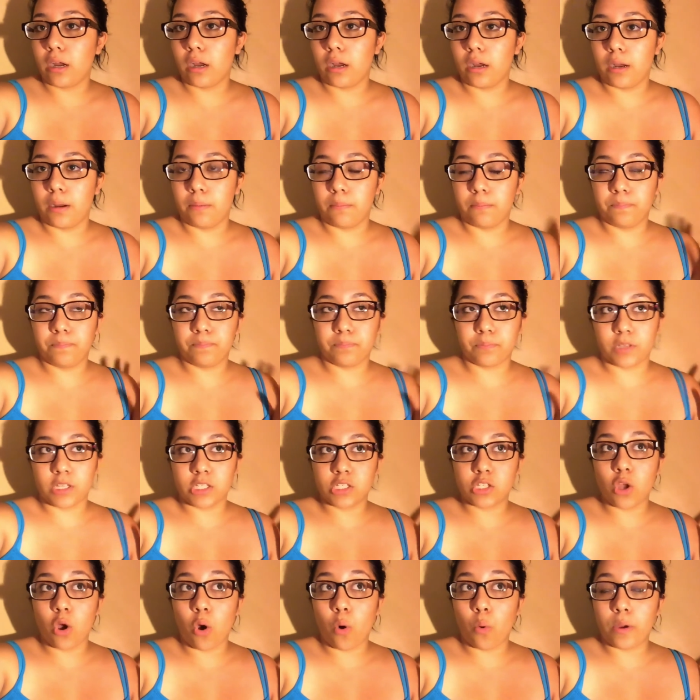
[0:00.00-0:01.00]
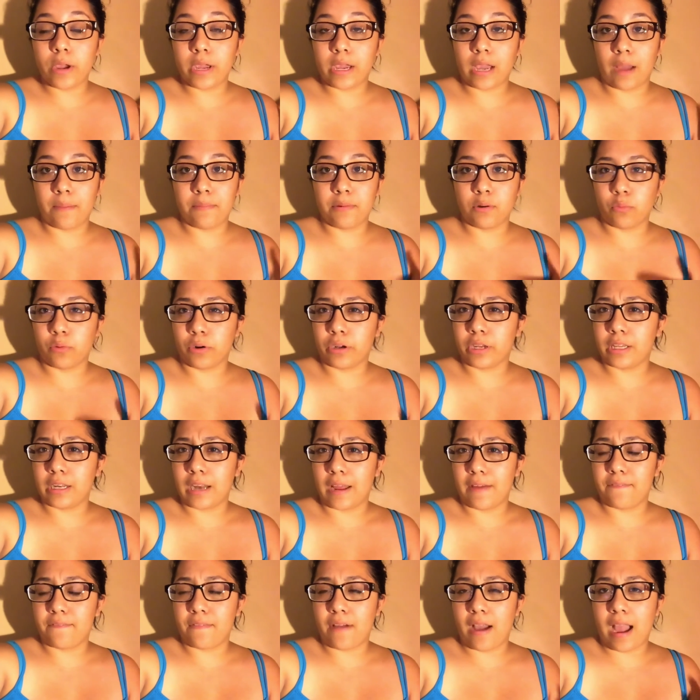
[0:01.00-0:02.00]
Um, this whole week I've been working
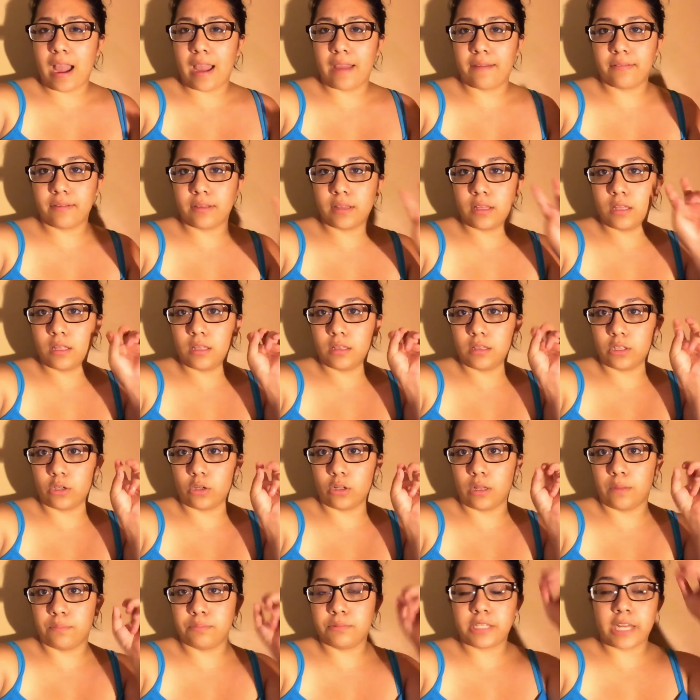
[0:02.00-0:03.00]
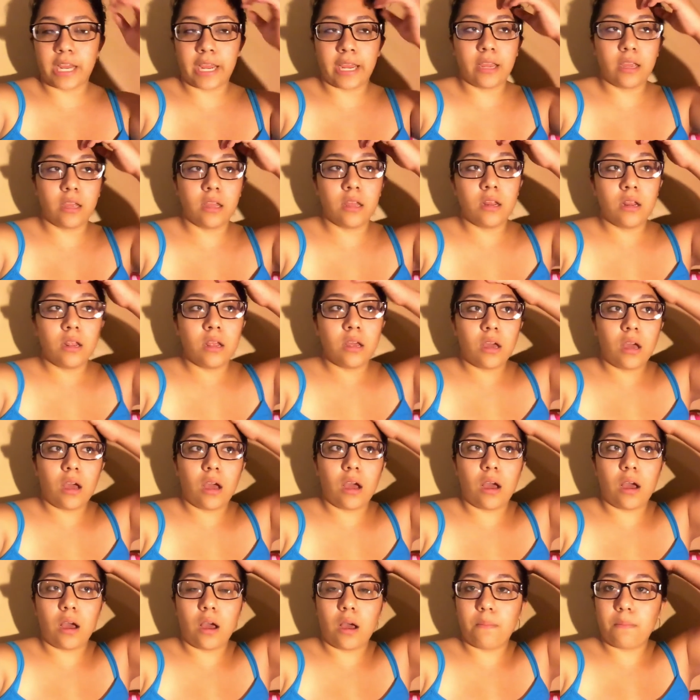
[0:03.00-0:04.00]
at 5, little update.
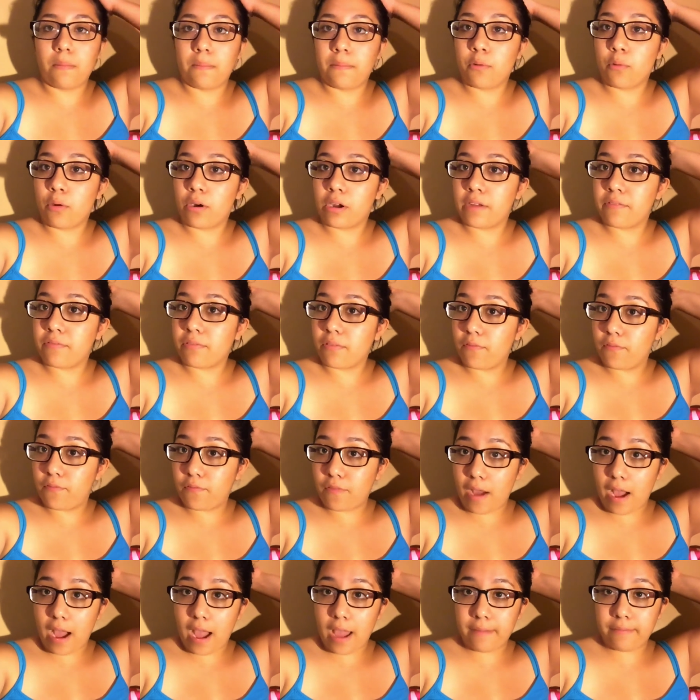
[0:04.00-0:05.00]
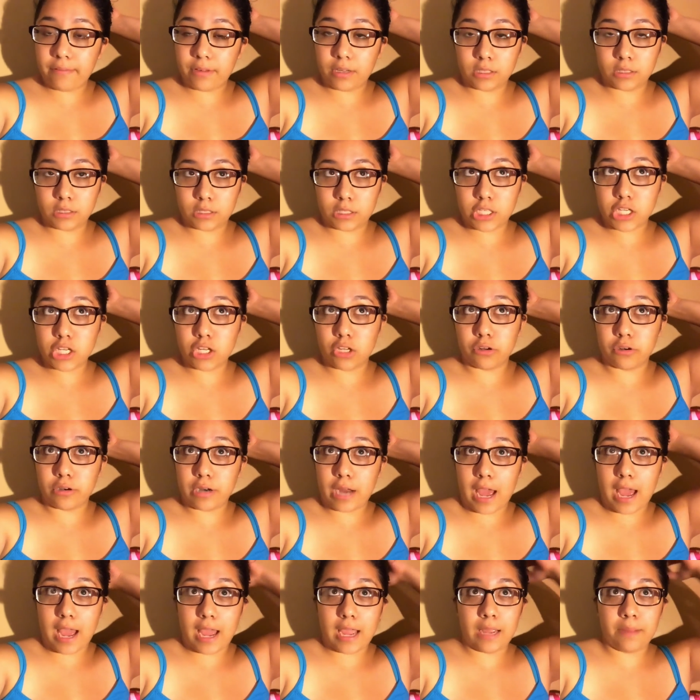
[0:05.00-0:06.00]
Um, I've been working from 5 until
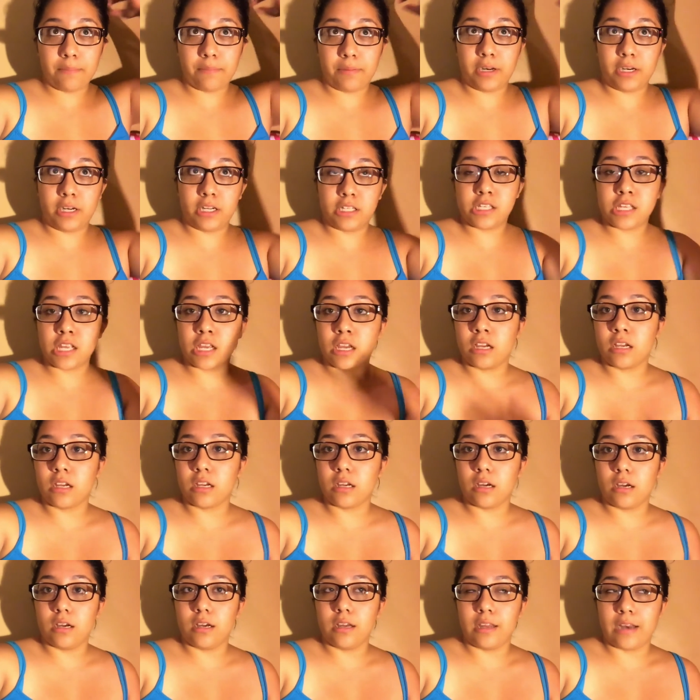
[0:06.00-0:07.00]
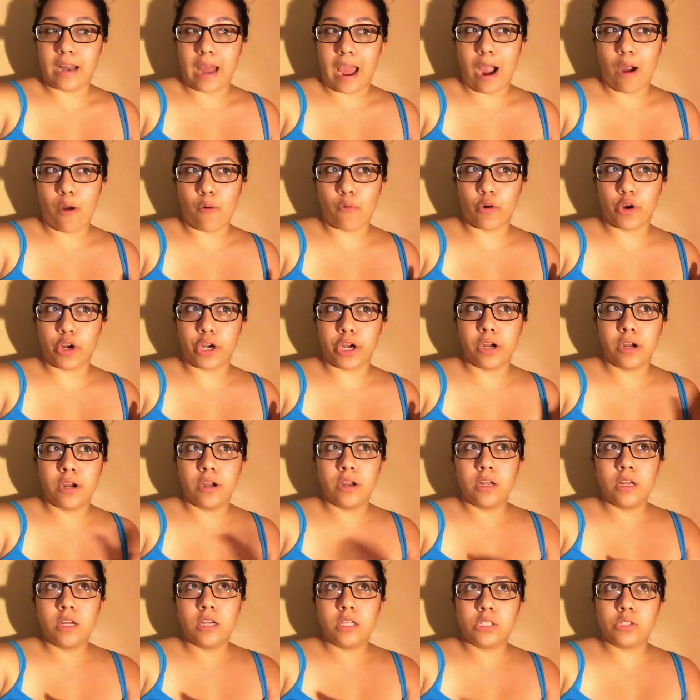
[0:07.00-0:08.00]
9 but it does take an hour
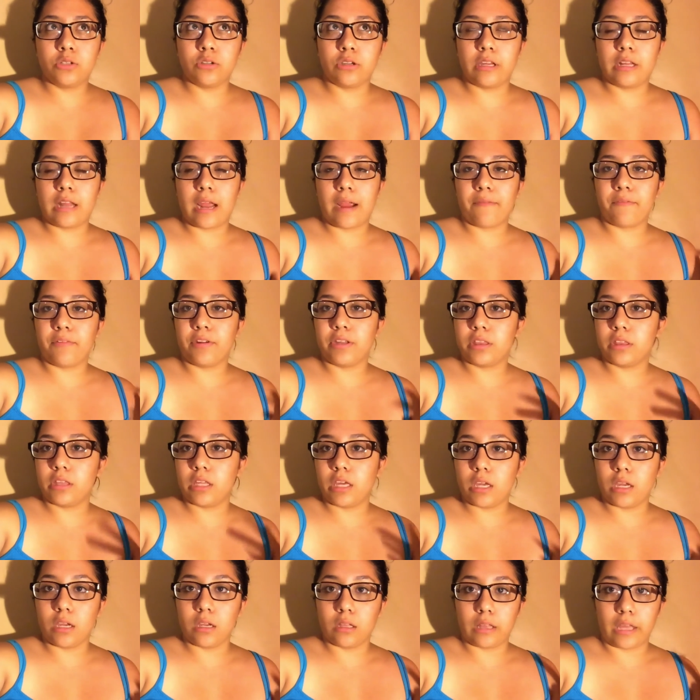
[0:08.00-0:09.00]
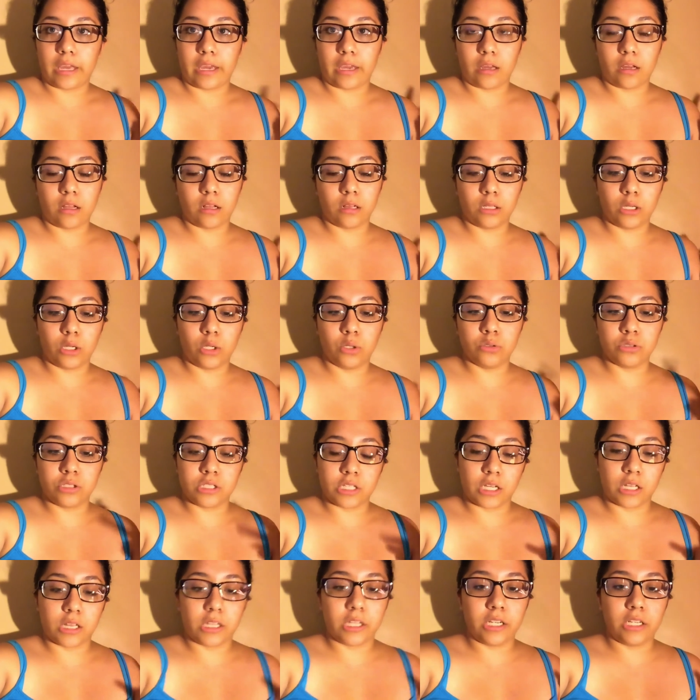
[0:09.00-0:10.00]
to get everything like closed
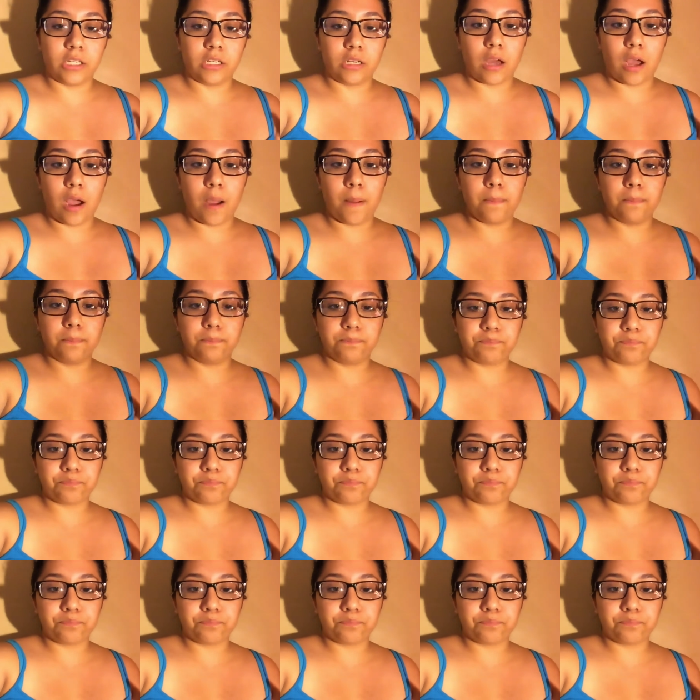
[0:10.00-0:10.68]
and cleaned up.